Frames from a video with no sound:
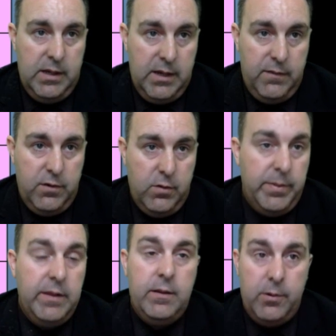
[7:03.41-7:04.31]
If you're a
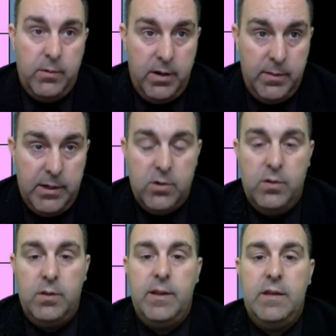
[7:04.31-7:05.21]
little bit worried about
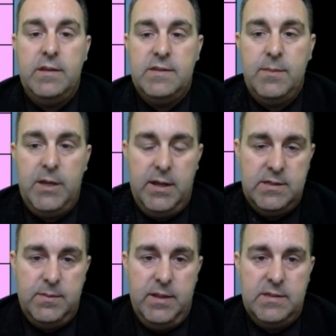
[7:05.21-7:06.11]
calling me, then send me an
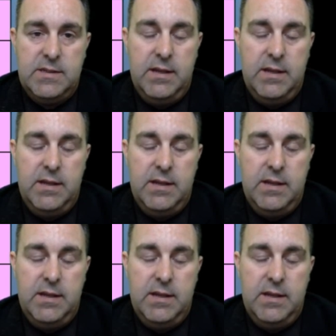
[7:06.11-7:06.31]
SMS,